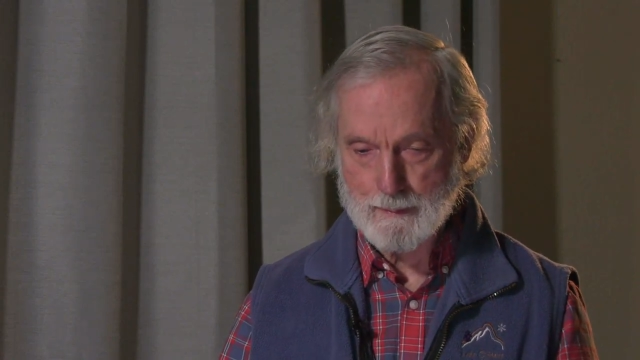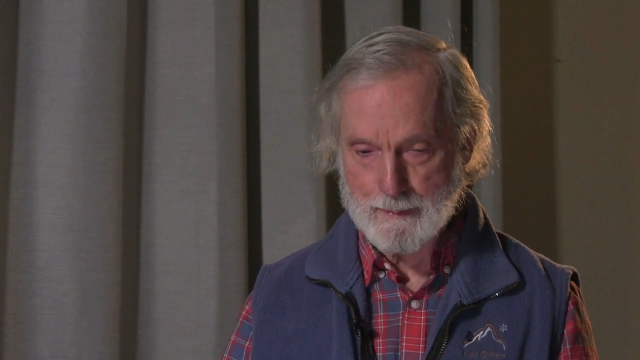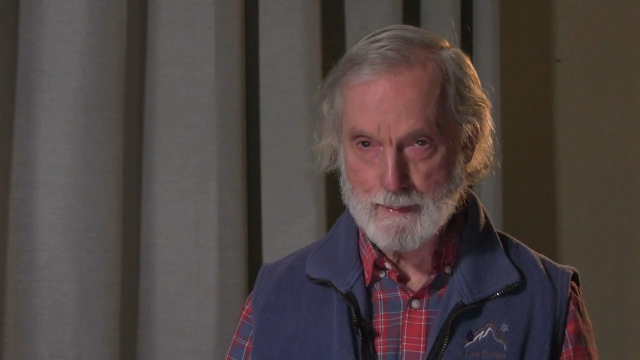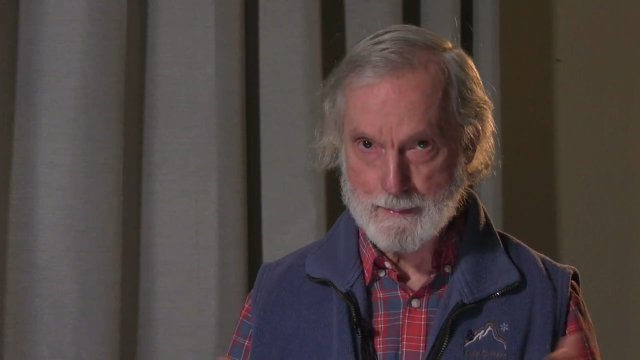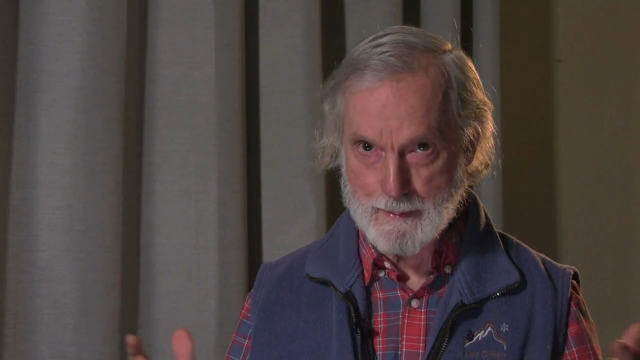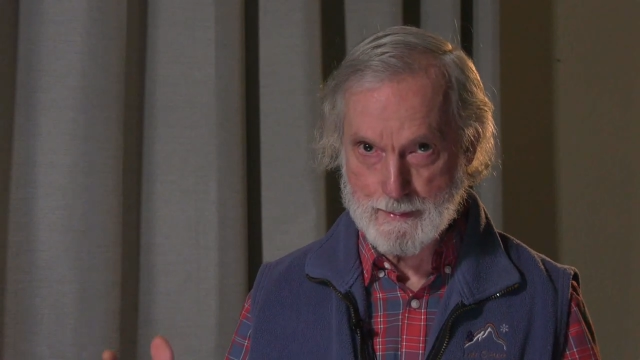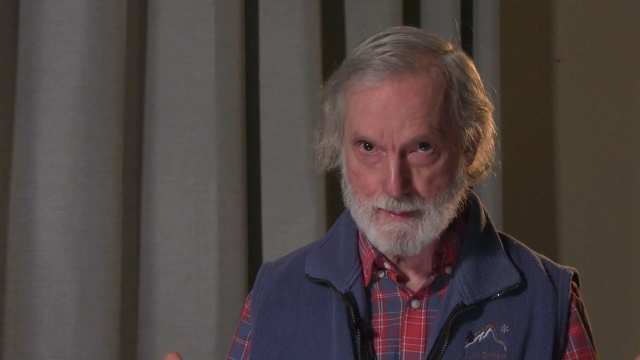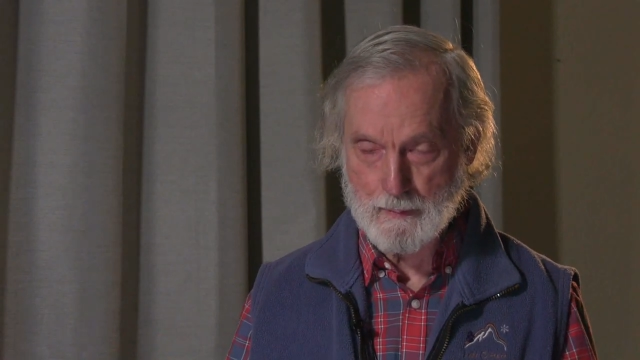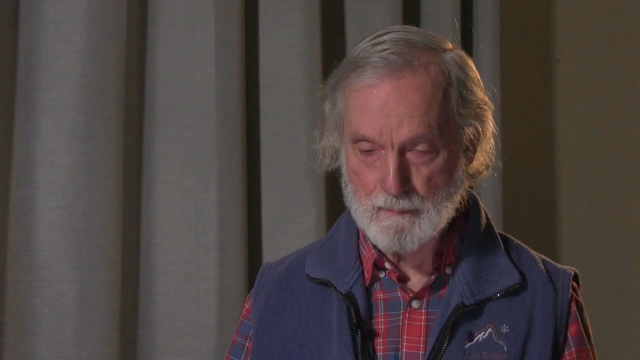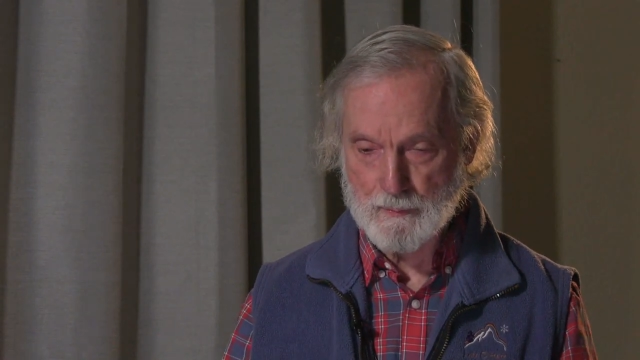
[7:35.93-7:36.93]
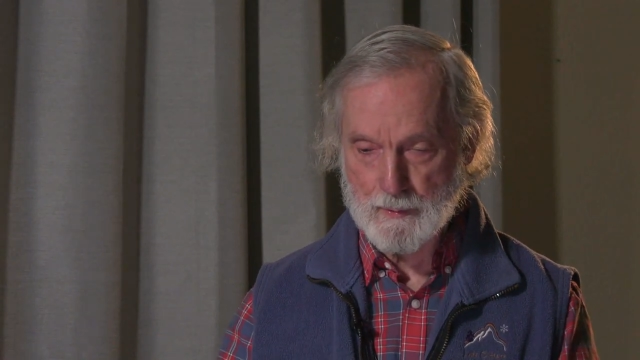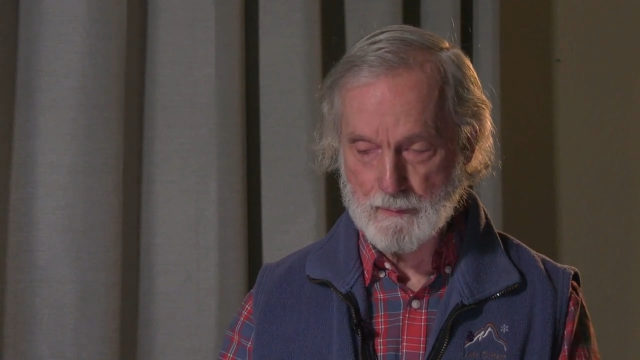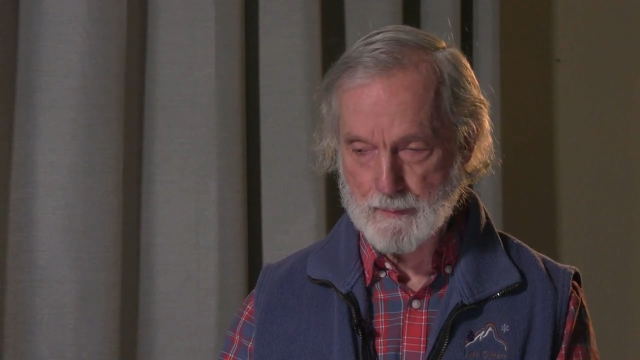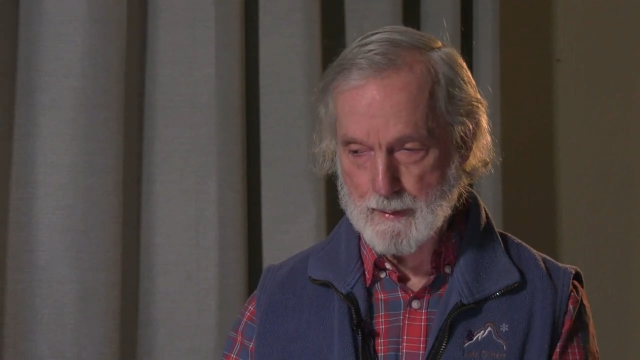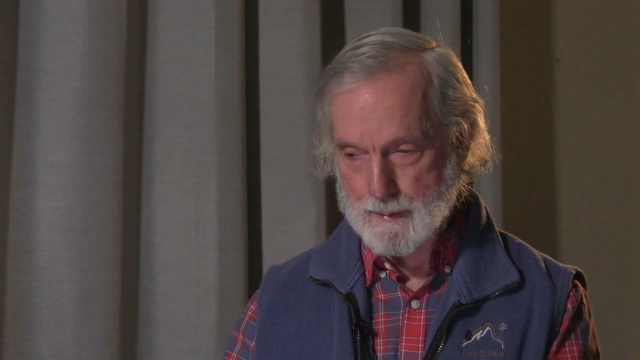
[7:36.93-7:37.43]
Lee, as I say over and
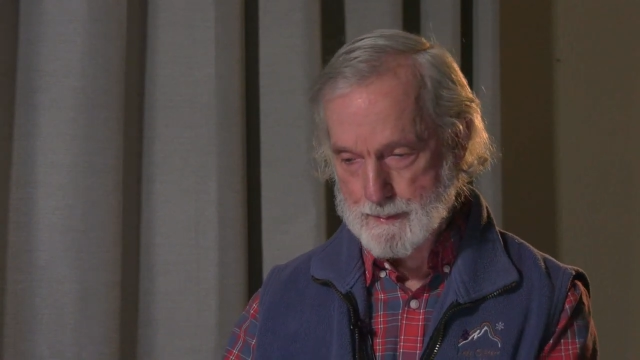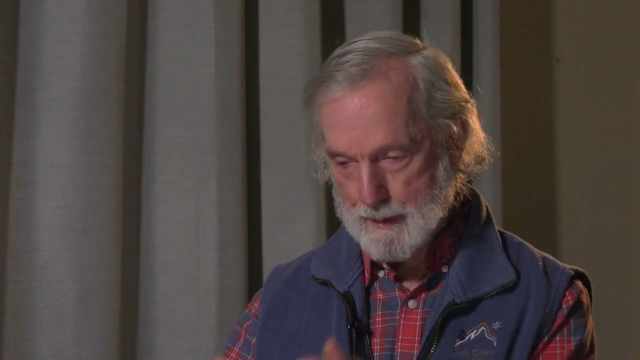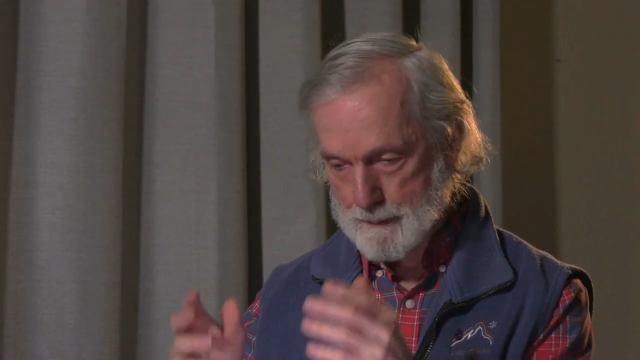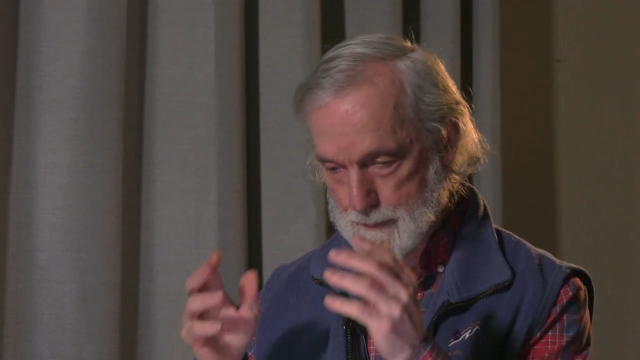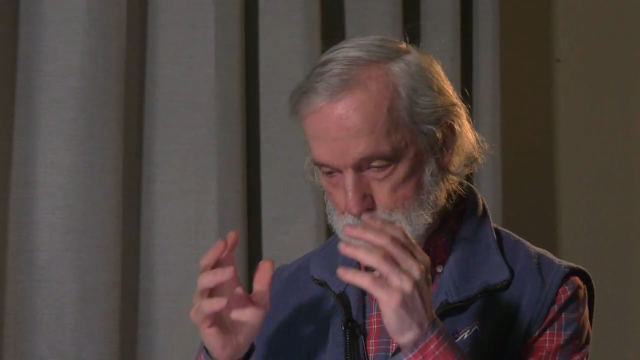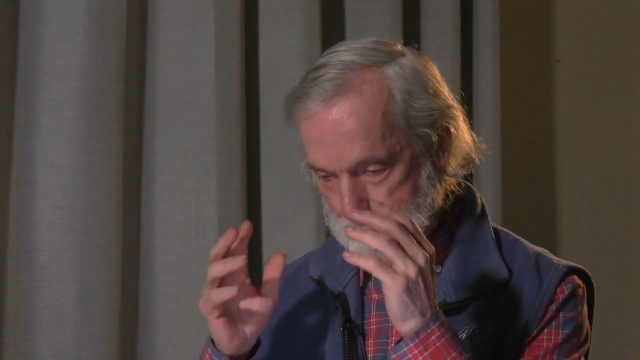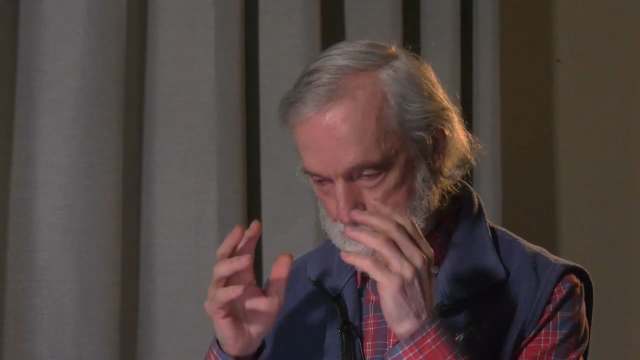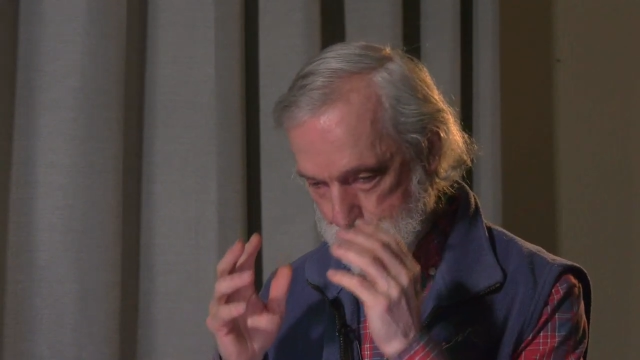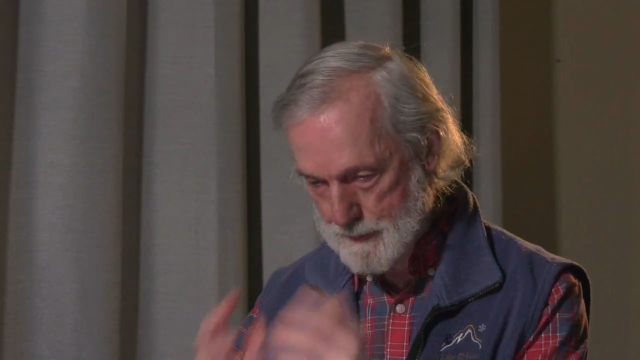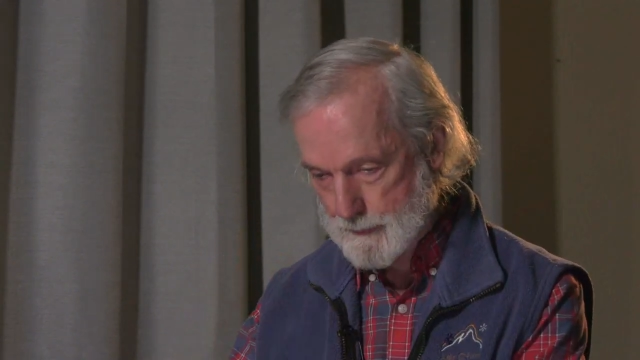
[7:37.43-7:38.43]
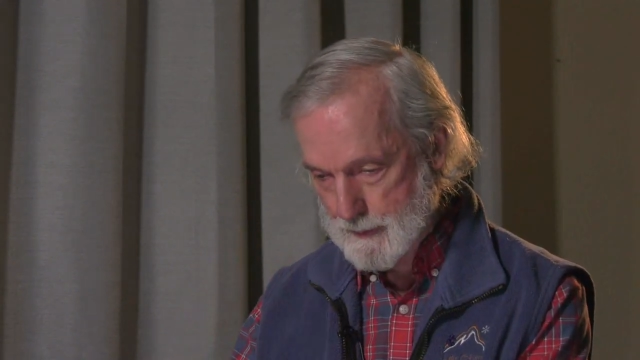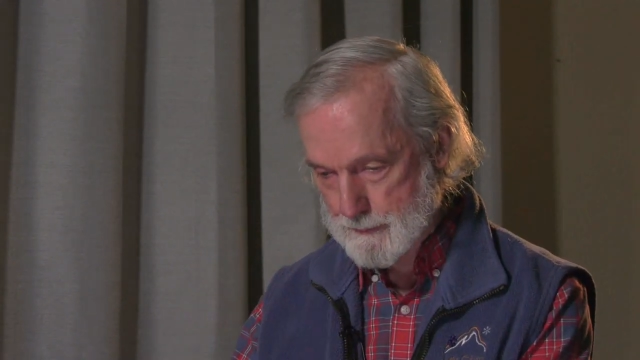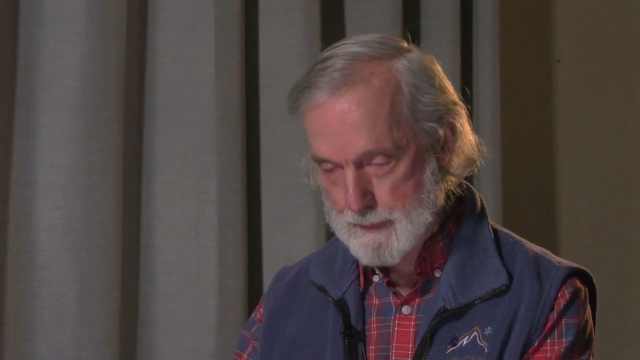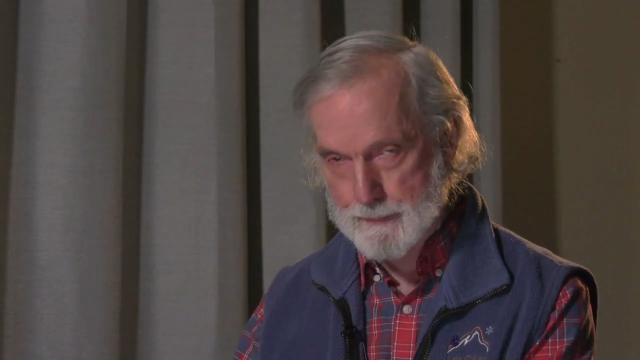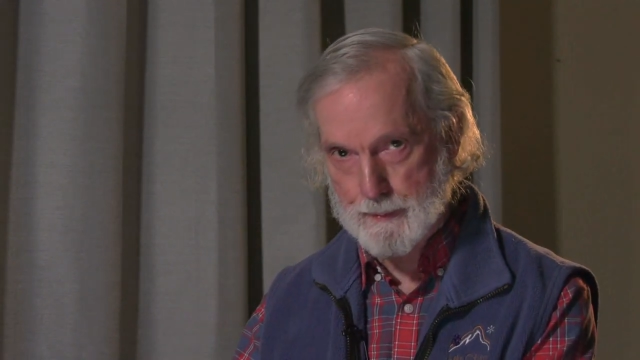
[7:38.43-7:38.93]
over, has said that emissions
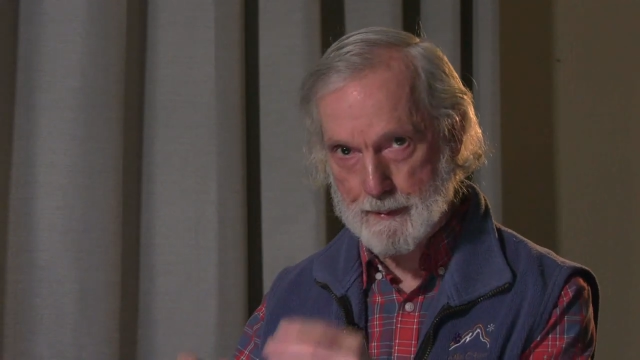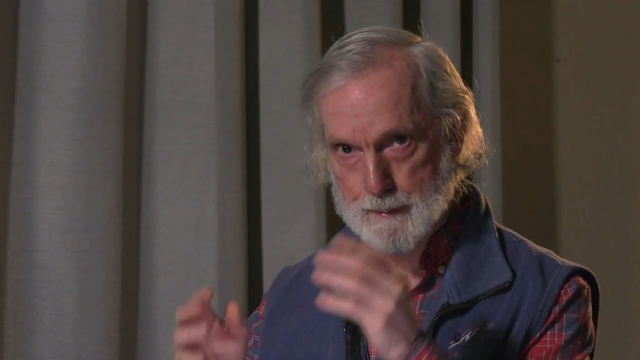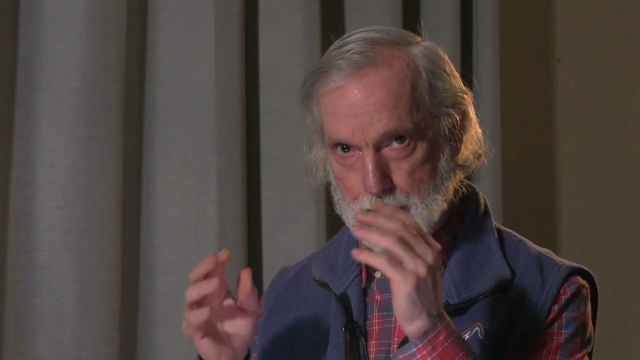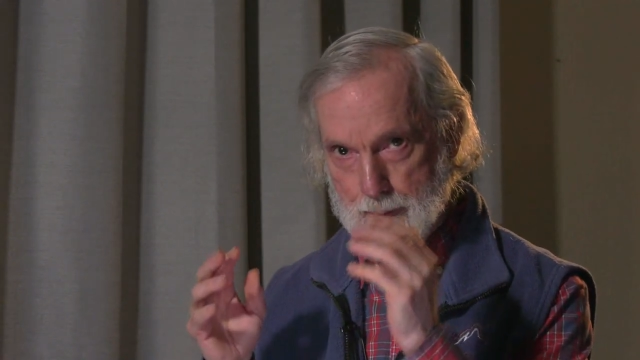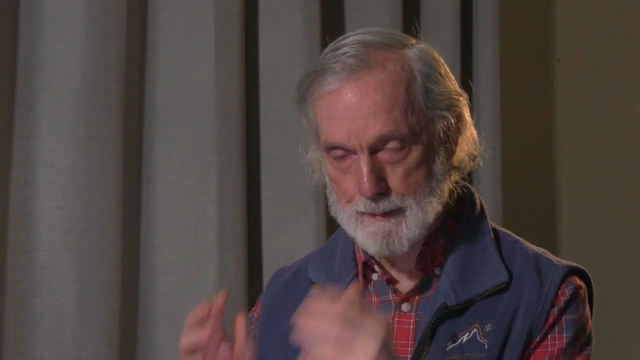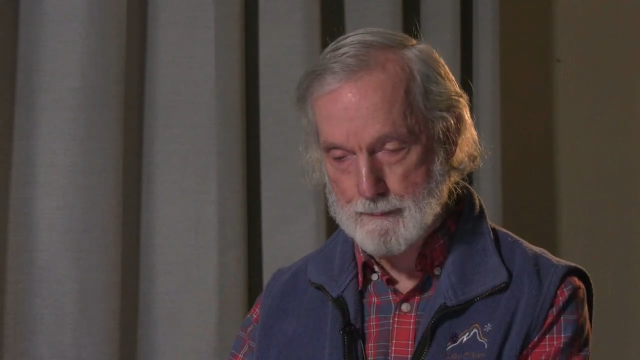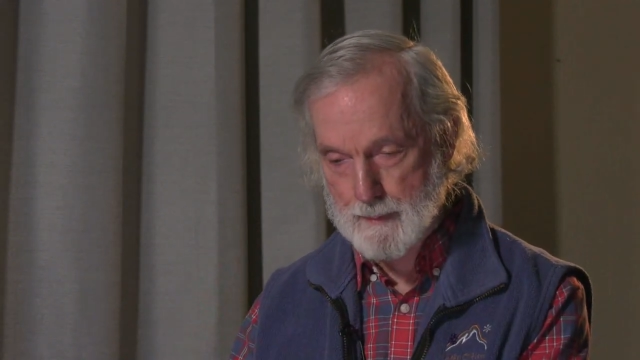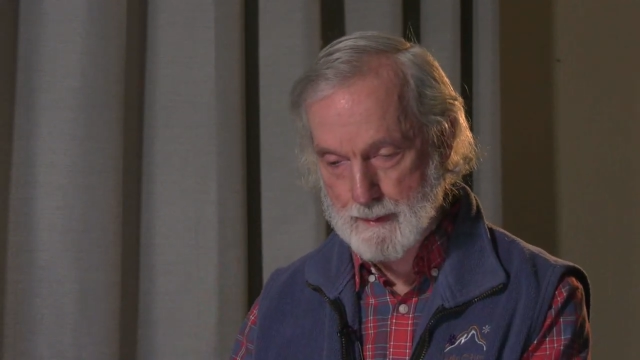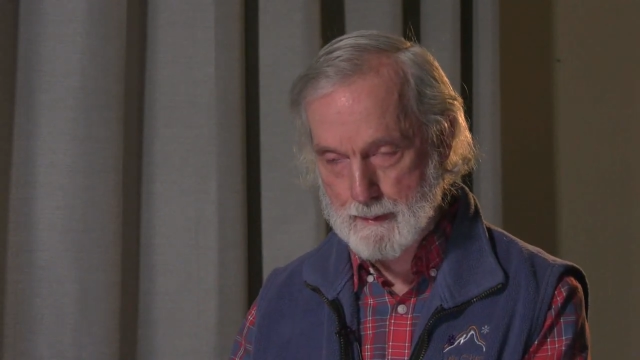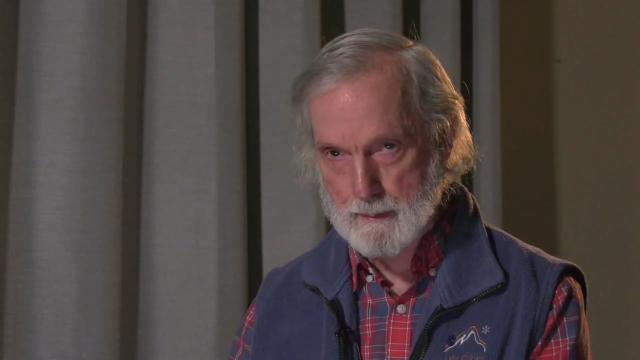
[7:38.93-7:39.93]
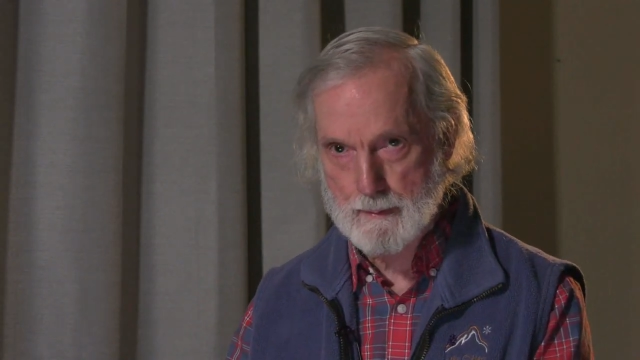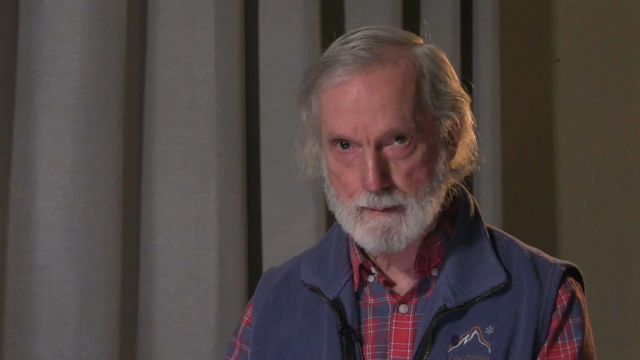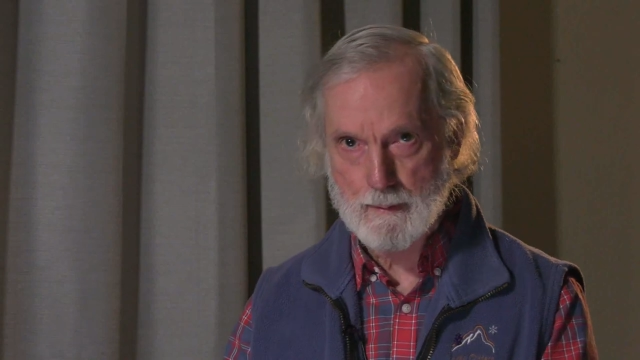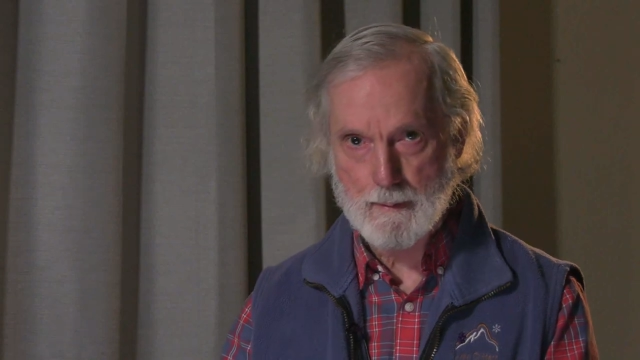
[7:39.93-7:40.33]
must be put in decline immediately.